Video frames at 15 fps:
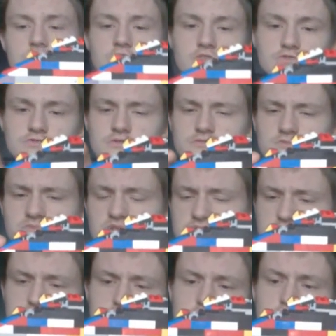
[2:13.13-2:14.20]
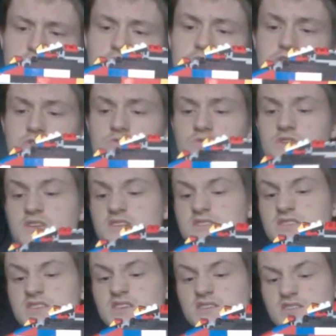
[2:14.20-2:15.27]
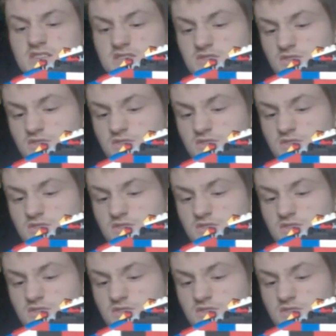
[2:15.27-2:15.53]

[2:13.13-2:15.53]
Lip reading: Well, I tried my best to do it. It's not easy as